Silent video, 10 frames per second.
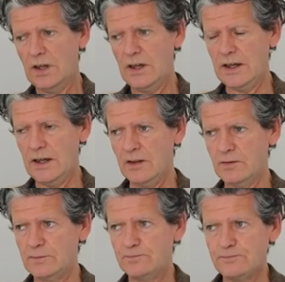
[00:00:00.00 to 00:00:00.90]
I
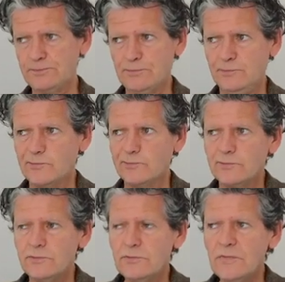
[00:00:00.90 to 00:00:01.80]
have
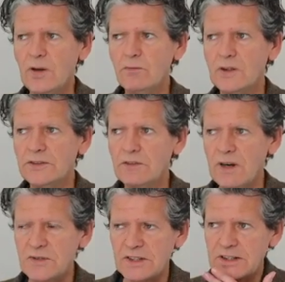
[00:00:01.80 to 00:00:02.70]

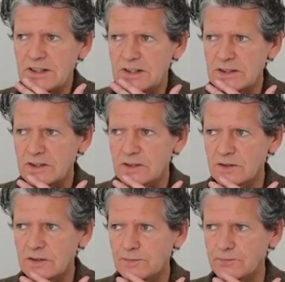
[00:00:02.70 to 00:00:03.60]
multi-representations of